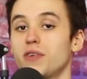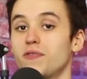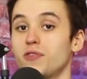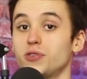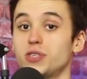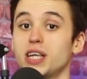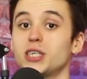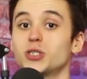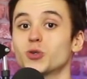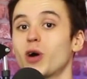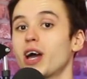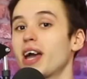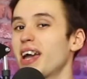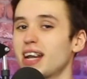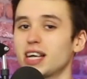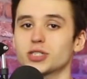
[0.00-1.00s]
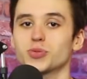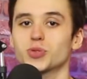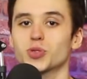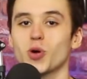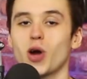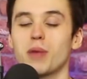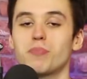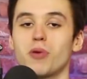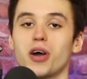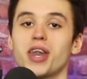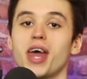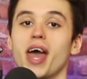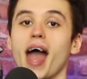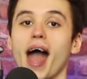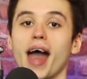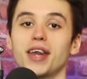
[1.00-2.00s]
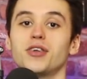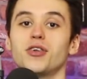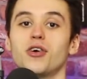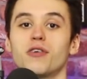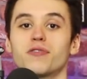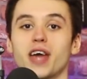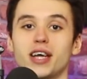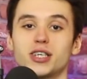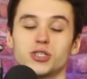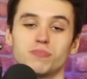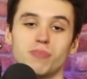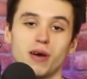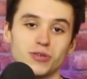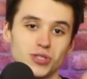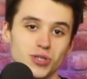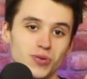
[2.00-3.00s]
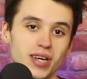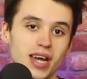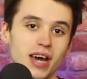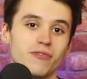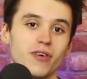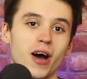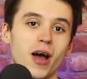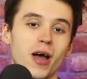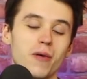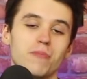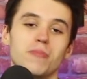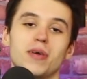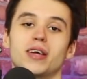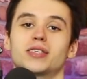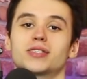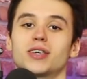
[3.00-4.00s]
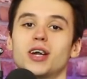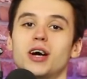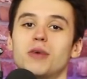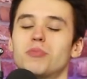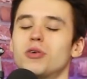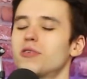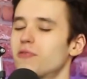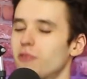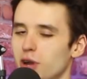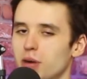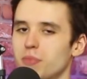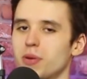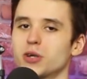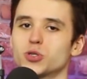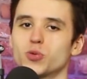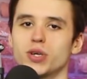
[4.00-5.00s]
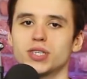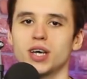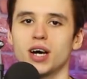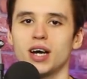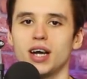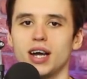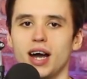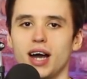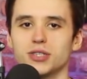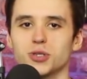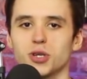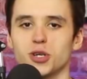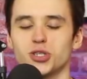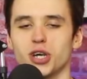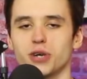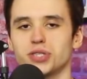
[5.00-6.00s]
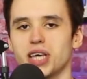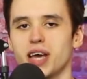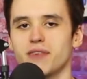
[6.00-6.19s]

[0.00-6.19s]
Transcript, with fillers: If you did enjoy it, hit that subscribe button and the notification bell so you never miss an upload. Follow me on Twitter at Son of Chelsea.